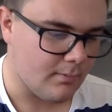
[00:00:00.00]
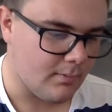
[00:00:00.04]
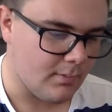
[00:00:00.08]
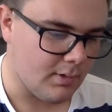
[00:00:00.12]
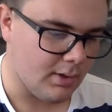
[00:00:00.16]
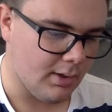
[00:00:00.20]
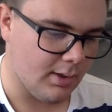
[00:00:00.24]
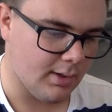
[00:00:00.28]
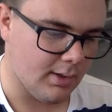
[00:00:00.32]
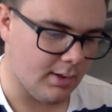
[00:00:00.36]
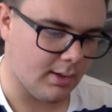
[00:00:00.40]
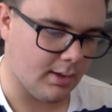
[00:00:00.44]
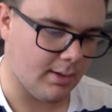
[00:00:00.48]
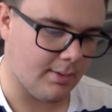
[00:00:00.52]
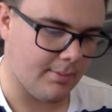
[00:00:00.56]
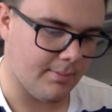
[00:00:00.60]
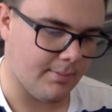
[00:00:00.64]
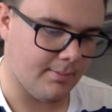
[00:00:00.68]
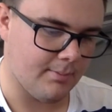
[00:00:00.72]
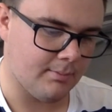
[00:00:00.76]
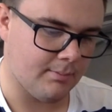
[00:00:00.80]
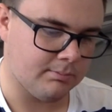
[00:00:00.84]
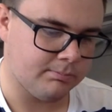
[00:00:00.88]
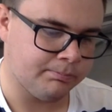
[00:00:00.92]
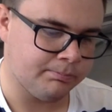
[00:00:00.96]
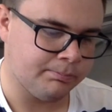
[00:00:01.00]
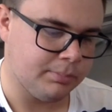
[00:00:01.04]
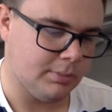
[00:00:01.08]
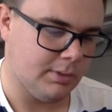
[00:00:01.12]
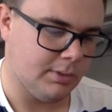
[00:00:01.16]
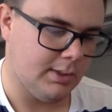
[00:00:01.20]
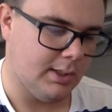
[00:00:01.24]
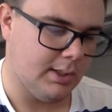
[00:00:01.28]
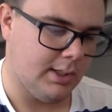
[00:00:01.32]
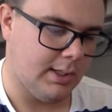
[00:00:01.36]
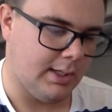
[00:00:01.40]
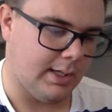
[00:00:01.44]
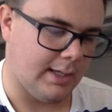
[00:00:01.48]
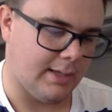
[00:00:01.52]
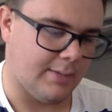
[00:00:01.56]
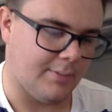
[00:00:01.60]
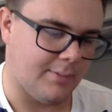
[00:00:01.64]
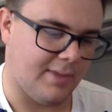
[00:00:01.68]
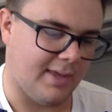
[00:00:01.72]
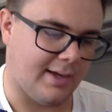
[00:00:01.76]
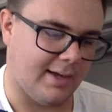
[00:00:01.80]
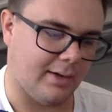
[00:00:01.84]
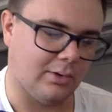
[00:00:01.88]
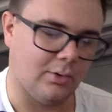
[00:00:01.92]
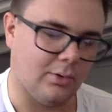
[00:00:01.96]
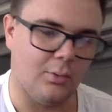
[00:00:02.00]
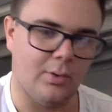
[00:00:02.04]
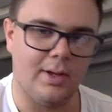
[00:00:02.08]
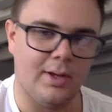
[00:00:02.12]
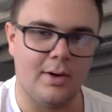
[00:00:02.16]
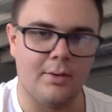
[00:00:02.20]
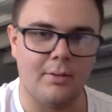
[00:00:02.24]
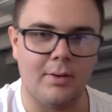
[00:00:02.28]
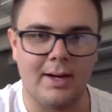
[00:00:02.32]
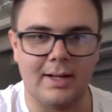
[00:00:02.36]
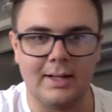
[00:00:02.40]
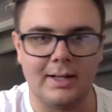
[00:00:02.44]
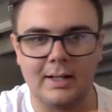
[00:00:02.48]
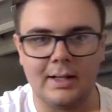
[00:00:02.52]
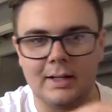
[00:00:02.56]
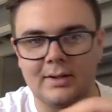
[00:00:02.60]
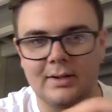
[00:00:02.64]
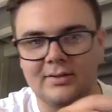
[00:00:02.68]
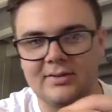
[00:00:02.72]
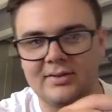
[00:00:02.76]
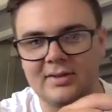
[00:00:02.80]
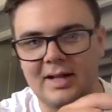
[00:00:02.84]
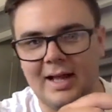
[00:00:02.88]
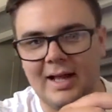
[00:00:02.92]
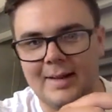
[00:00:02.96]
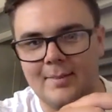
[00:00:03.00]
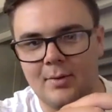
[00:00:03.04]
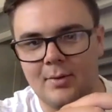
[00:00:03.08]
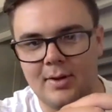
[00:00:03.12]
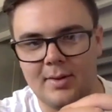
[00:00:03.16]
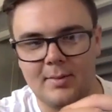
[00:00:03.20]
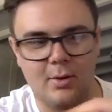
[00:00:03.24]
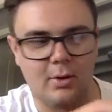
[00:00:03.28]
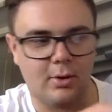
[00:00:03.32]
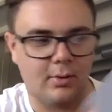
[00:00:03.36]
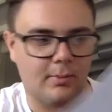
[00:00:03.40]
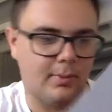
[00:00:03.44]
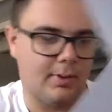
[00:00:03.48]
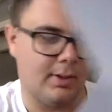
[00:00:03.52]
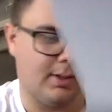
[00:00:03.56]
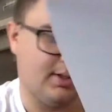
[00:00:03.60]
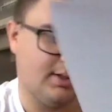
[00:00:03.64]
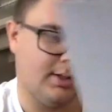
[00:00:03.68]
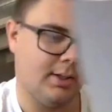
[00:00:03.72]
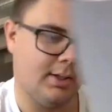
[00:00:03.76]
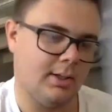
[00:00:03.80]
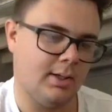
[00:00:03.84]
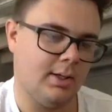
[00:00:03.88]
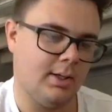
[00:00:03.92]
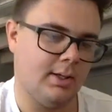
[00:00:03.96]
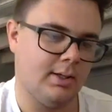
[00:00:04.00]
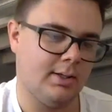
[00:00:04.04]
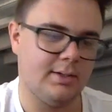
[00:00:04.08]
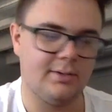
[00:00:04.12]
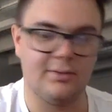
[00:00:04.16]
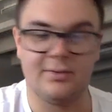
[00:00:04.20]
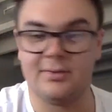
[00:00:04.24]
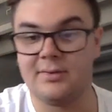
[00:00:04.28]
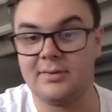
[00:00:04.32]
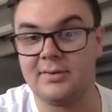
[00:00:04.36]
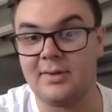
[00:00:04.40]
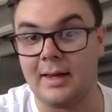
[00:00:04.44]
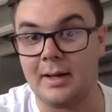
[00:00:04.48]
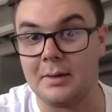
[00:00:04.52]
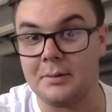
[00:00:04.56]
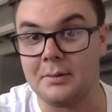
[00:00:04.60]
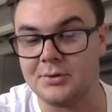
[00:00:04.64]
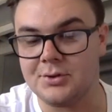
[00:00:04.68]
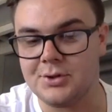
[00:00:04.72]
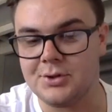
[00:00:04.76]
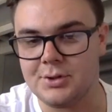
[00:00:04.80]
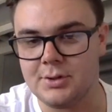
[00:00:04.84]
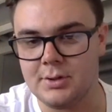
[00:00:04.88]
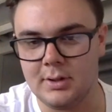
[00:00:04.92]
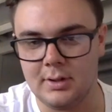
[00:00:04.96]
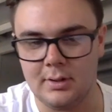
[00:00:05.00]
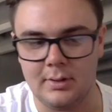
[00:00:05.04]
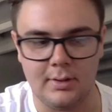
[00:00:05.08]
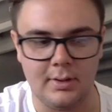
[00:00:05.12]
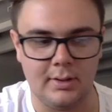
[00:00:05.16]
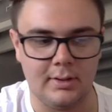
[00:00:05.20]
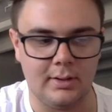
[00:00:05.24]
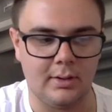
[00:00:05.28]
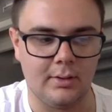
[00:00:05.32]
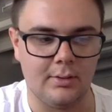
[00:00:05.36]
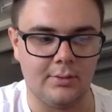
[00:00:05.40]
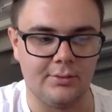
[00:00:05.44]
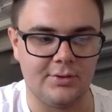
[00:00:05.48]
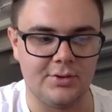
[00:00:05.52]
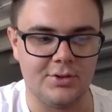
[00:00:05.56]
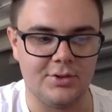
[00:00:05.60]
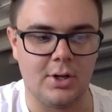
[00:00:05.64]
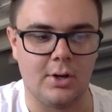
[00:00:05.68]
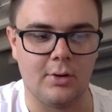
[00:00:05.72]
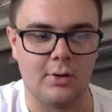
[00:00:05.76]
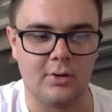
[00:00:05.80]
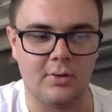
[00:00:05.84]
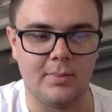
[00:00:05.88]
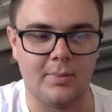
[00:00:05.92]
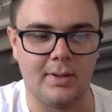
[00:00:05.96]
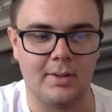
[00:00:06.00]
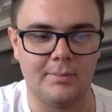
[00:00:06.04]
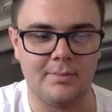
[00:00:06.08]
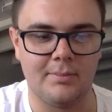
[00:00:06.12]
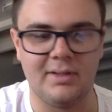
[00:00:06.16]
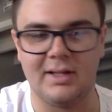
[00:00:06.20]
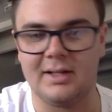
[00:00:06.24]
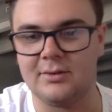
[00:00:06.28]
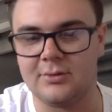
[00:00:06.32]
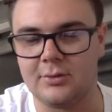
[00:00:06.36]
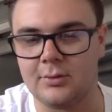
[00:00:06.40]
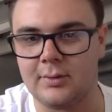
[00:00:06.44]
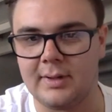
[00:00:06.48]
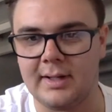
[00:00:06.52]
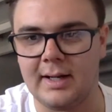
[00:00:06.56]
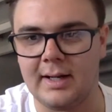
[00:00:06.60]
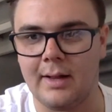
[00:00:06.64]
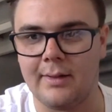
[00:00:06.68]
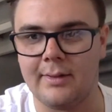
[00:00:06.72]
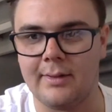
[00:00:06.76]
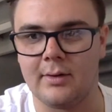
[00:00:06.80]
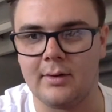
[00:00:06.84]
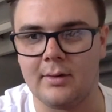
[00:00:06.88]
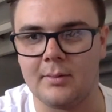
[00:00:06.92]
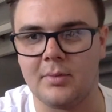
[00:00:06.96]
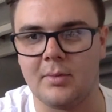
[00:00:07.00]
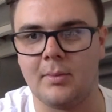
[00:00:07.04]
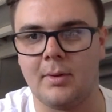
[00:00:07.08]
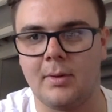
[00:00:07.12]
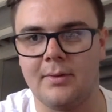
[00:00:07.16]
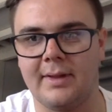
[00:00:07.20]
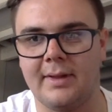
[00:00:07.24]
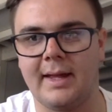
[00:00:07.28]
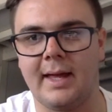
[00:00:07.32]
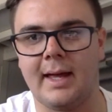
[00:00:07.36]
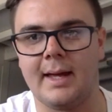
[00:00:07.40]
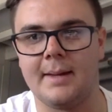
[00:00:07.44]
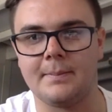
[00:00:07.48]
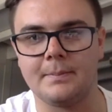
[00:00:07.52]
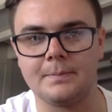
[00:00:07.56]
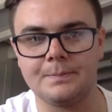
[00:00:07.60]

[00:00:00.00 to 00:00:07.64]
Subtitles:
And then we had our lawyer write a little disclaimer at the bottom, just saying it was a joke, but please do get out there and promote the game.